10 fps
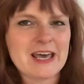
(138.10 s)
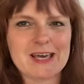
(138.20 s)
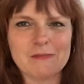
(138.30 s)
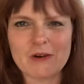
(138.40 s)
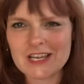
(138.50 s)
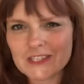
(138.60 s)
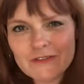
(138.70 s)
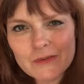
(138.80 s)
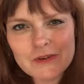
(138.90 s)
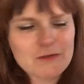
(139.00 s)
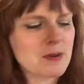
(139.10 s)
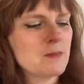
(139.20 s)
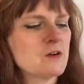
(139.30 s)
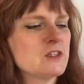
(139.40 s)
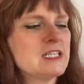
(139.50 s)
or ask for one for my
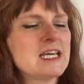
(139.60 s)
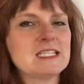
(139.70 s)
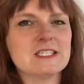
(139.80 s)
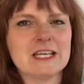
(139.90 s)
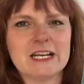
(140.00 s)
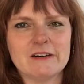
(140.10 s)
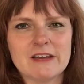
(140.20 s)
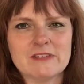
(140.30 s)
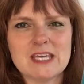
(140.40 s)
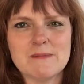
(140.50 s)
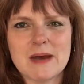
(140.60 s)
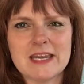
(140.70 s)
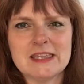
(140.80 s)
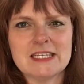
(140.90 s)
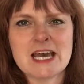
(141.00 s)
birthday so that I don't have to keep
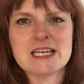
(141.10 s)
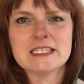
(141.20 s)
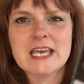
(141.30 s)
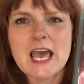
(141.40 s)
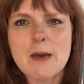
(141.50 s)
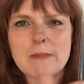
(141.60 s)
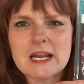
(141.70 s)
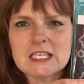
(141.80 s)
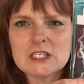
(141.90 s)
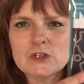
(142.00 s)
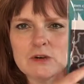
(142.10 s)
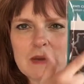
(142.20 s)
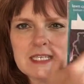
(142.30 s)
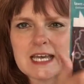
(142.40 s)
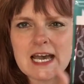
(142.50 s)
buying the dies. But I store
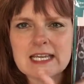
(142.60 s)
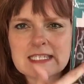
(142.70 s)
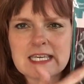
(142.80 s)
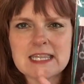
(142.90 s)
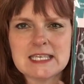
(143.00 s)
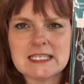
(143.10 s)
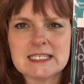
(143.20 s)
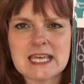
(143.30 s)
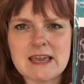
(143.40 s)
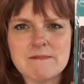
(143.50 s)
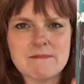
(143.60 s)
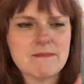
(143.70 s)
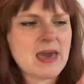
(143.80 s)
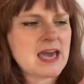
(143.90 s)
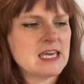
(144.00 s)
my dies in the same
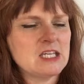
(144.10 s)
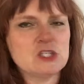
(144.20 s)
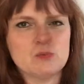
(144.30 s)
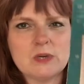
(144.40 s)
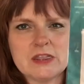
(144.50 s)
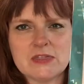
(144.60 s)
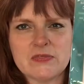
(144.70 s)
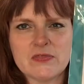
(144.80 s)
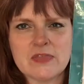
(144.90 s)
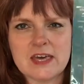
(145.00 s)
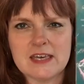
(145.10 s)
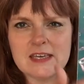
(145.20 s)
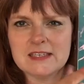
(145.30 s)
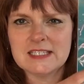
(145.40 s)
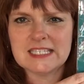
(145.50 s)
package with the
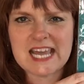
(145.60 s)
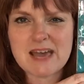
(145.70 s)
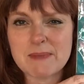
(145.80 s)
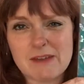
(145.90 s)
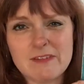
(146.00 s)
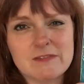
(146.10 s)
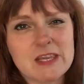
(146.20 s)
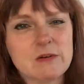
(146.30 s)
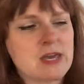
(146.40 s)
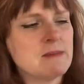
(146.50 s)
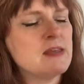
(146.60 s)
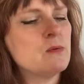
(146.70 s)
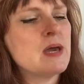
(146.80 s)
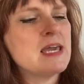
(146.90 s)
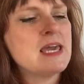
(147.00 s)
stamp, even if they don't come
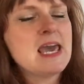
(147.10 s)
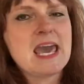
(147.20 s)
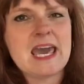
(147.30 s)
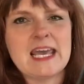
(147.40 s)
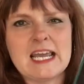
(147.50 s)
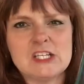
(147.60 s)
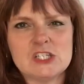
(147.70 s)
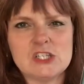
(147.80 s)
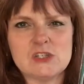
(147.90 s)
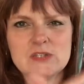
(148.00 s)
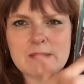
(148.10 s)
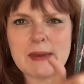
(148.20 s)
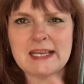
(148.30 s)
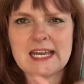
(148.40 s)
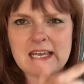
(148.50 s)
that way, and I just use a
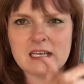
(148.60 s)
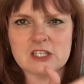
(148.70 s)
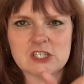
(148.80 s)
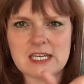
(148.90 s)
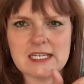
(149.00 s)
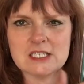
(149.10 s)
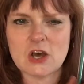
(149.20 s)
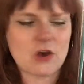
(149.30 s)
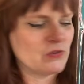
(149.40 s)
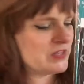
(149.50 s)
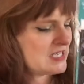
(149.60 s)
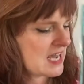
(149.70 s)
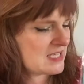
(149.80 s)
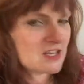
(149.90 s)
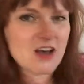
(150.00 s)
magnetic sheet to hold the
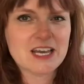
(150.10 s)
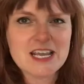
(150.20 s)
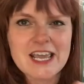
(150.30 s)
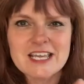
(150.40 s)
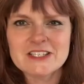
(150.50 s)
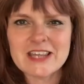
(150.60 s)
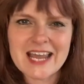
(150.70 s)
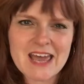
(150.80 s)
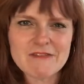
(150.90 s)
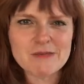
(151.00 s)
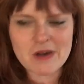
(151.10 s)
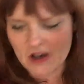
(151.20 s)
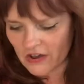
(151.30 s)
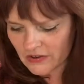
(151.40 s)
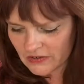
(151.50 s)
dies on so that I have them
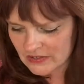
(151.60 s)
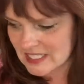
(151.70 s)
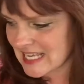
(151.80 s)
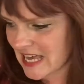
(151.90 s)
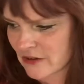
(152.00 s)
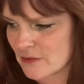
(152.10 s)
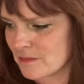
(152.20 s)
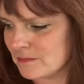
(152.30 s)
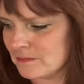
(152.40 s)
all together.